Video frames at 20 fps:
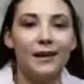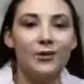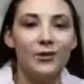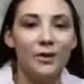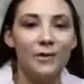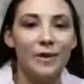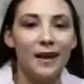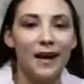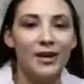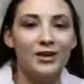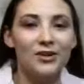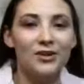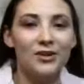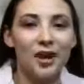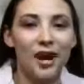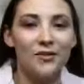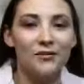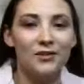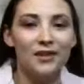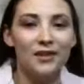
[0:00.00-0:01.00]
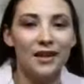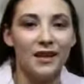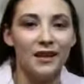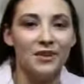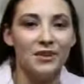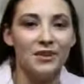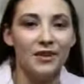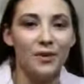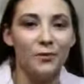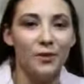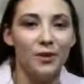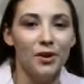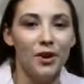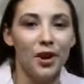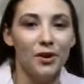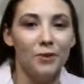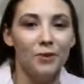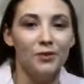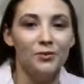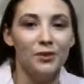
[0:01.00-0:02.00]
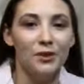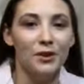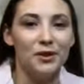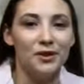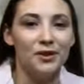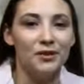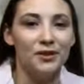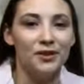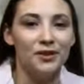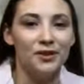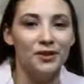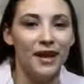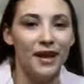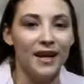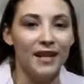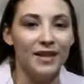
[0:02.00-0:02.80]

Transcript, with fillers: Do you imagine the conversation that went on between her and her